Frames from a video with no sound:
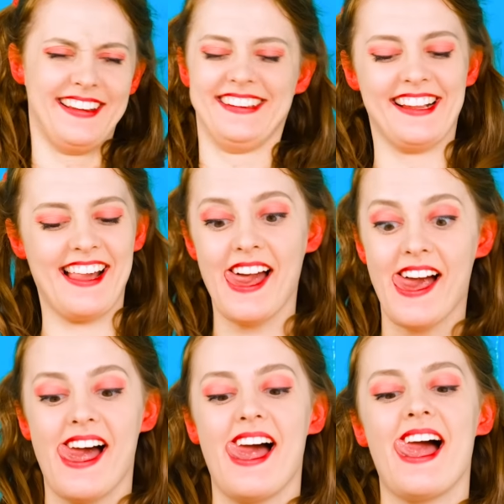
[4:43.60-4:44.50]
burst out
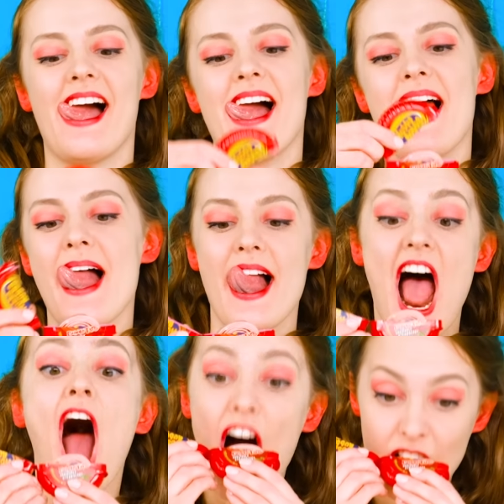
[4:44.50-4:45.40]
laughing.
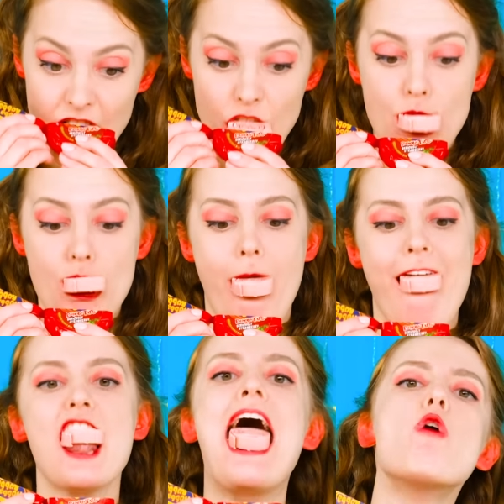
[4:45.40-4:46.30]
I
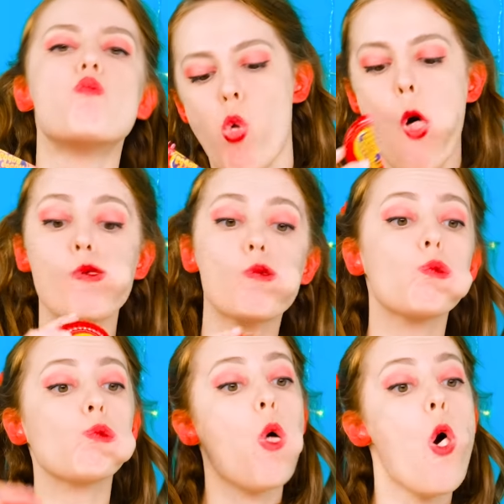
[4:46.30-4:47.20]
almost forgot about my
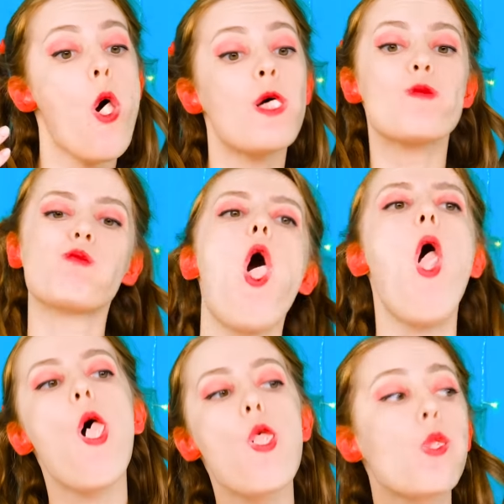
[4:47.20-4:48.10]
gum.
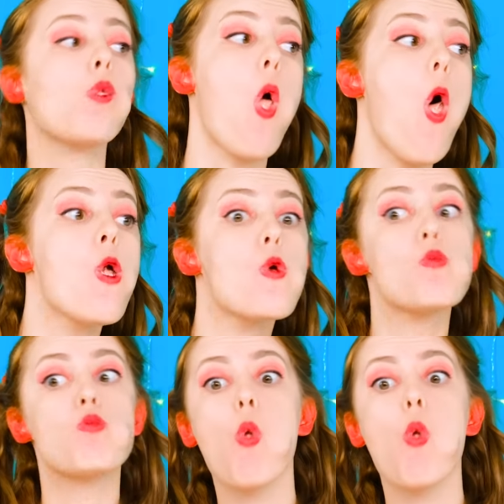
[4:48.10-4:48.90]
She always gets